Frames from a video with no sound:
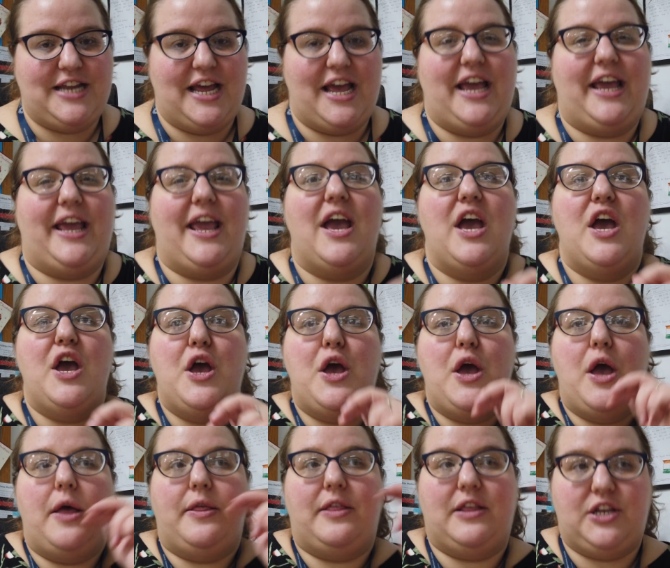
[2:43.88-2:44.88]
the day,
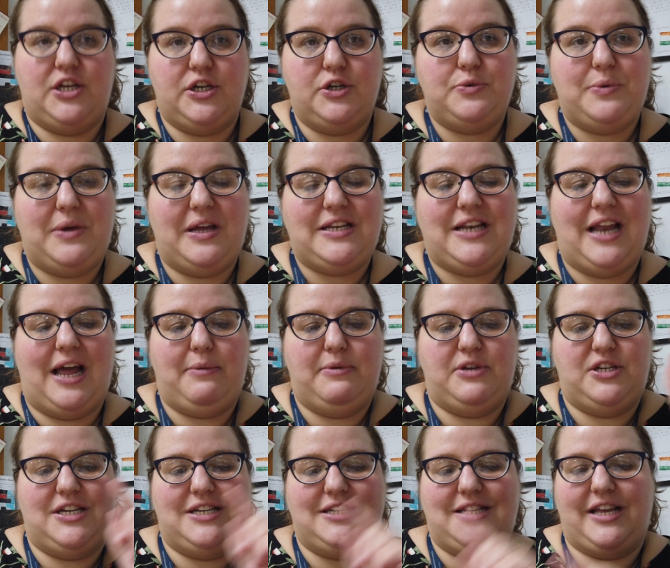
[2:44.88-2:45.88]
the children have
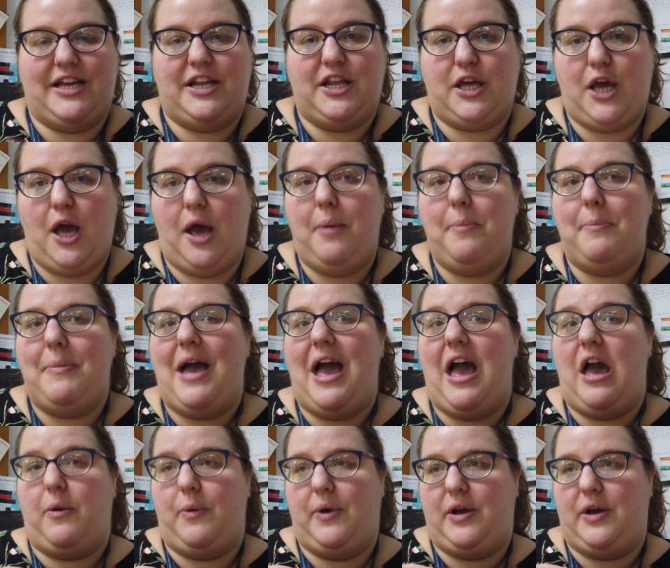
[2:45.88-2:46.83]
languages, they're going to come back,